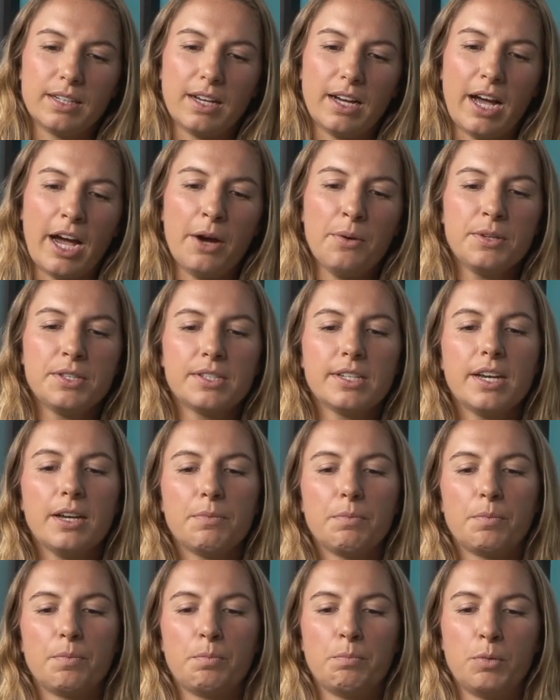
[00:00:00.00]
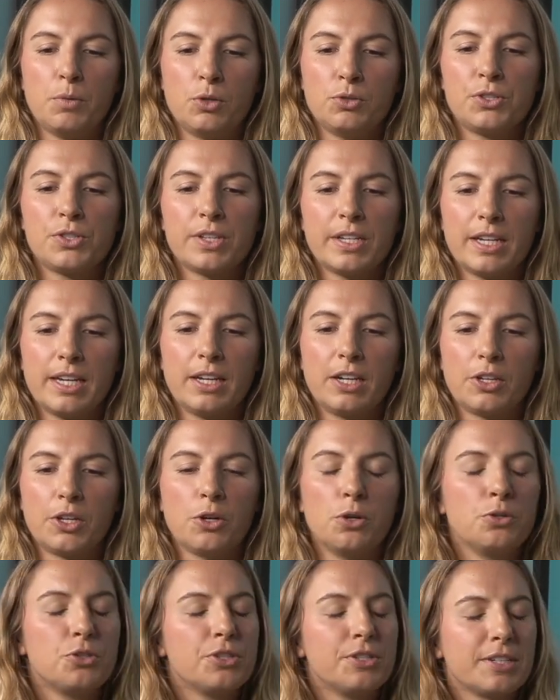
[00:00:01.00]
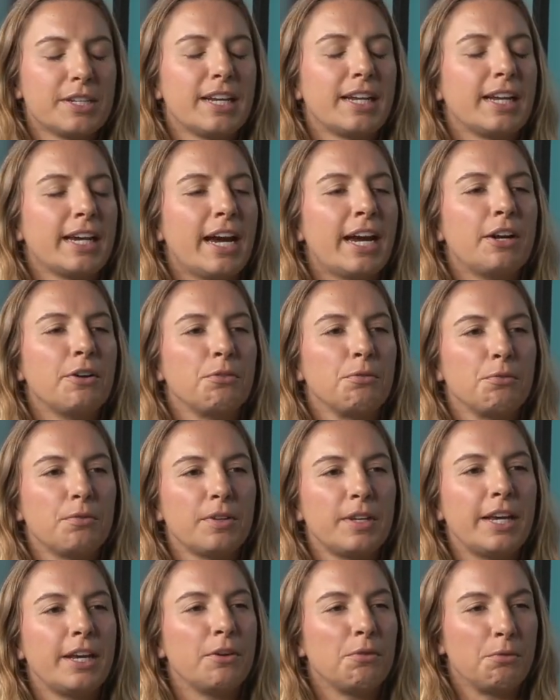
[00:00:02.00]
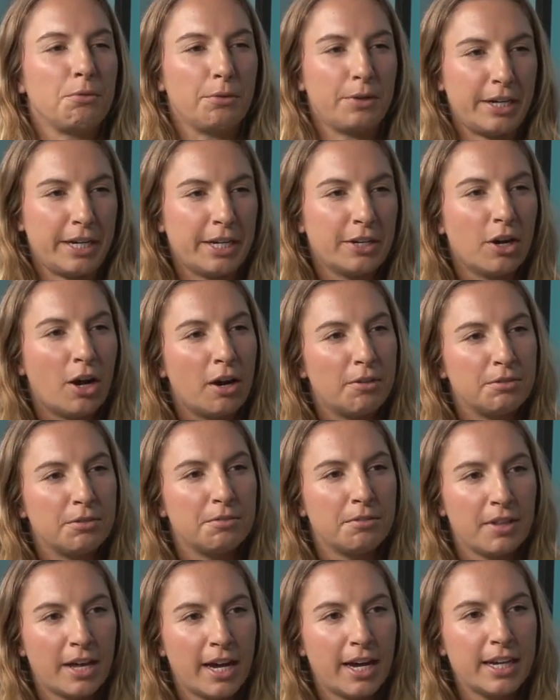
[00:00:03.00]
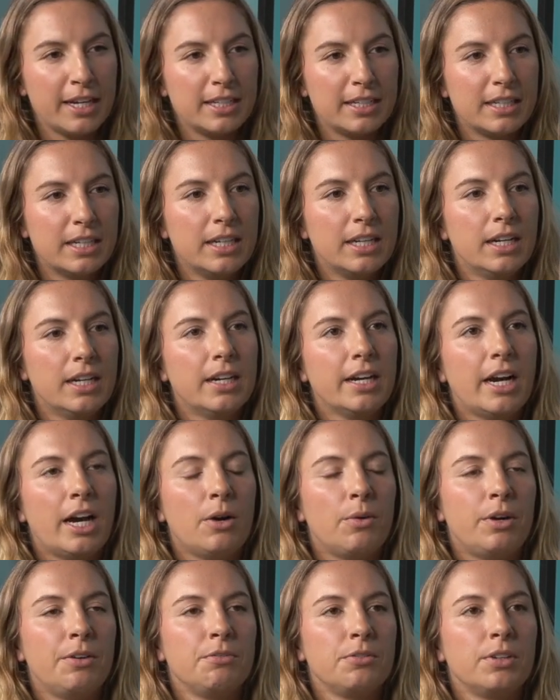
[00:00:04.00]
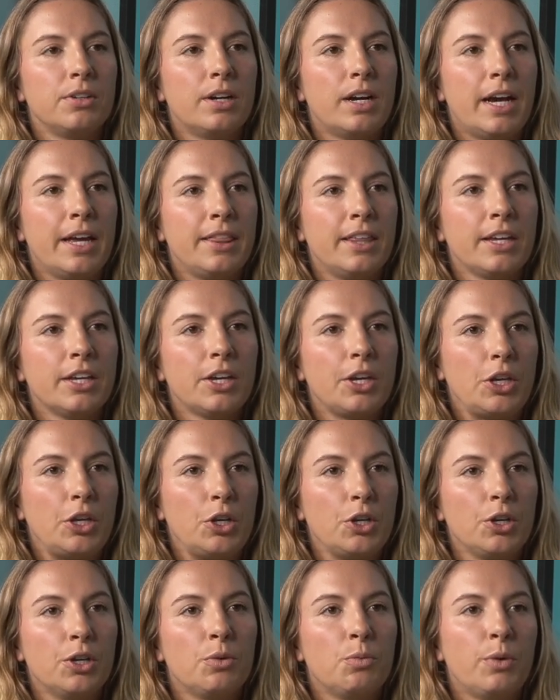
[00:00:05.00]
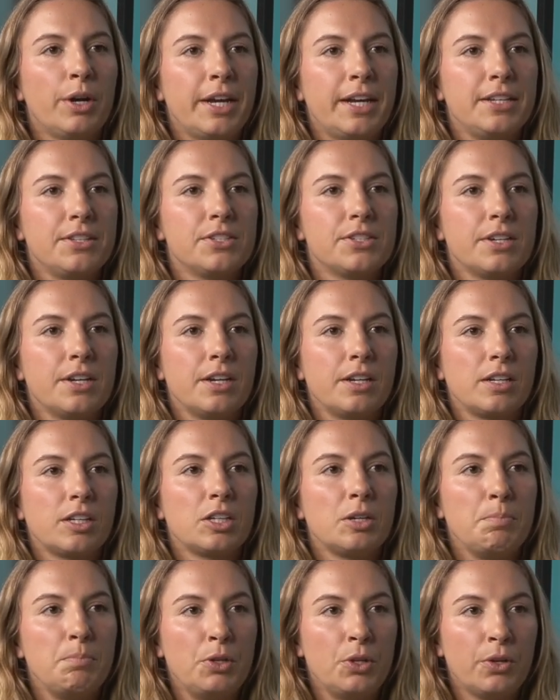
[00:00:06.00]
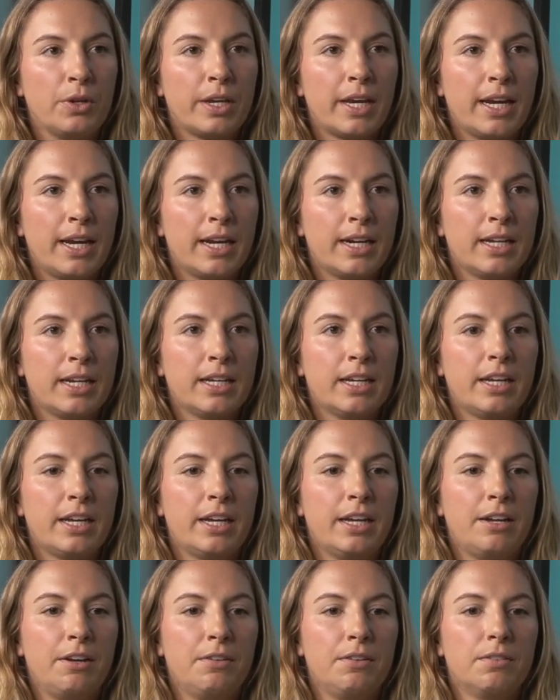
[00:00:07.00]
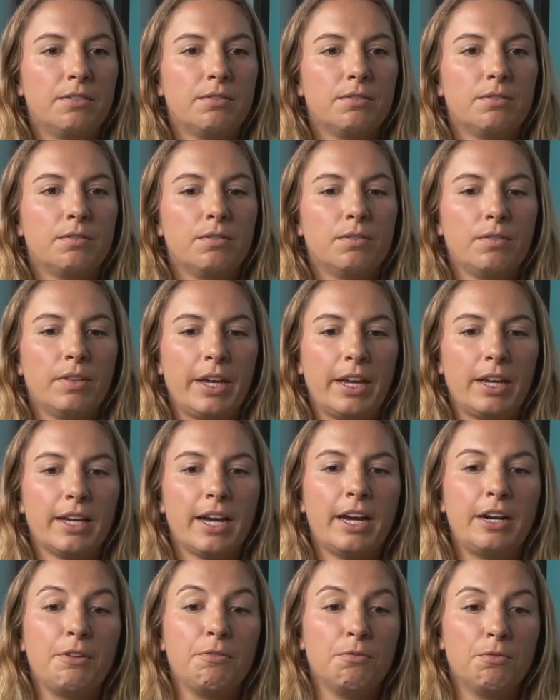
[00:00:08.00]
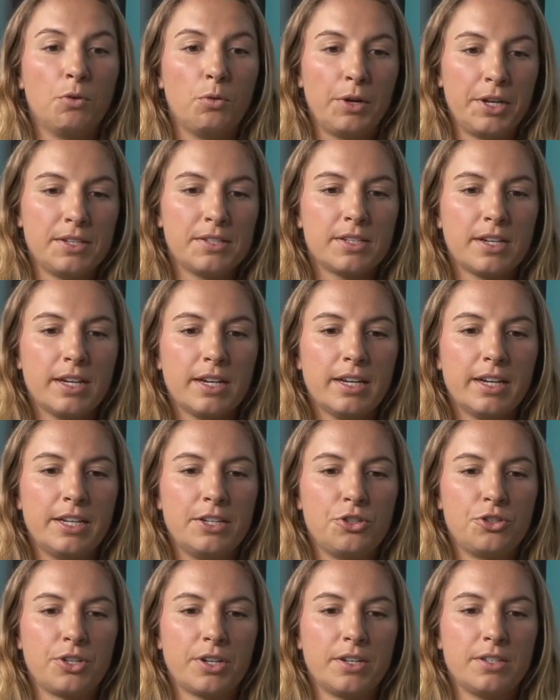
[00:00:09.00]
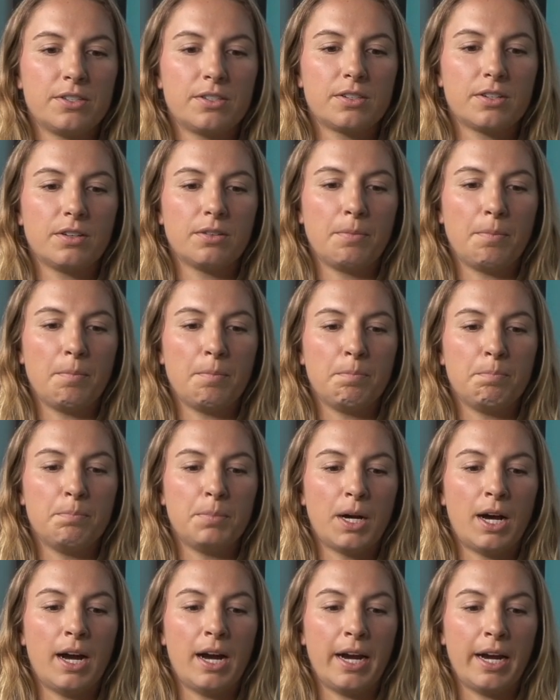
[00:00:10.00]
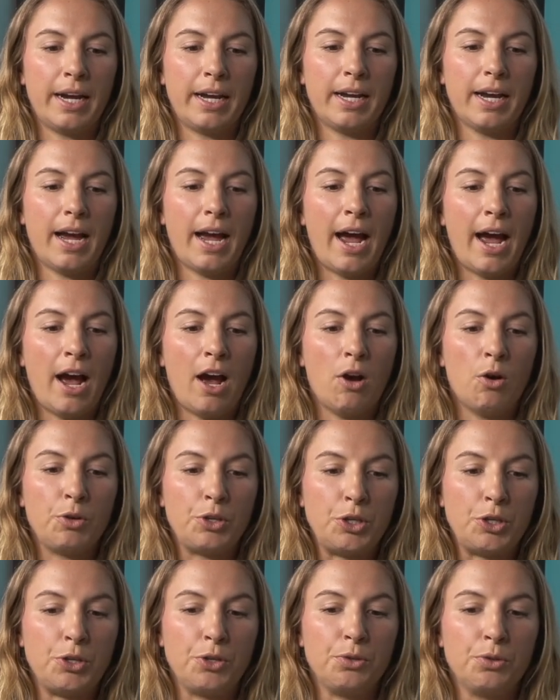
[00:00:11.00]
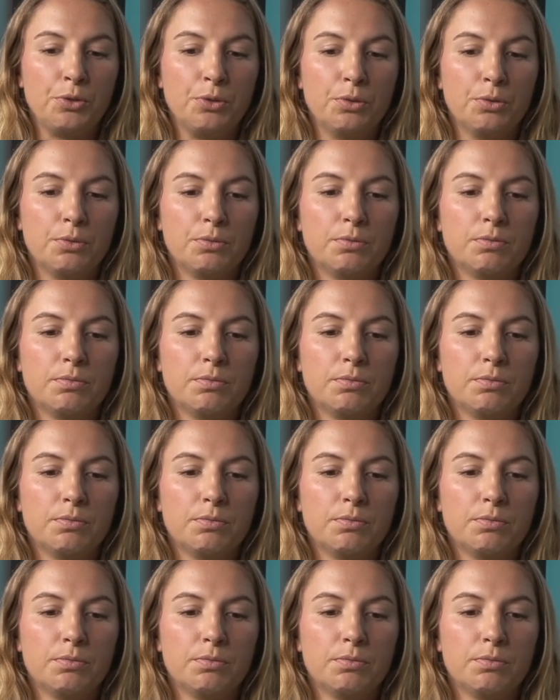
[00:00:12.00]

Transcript: I would say mostly coaches can kind of get a read off of that. However, I think a good way to communicate it and like kind of voice it is just by how you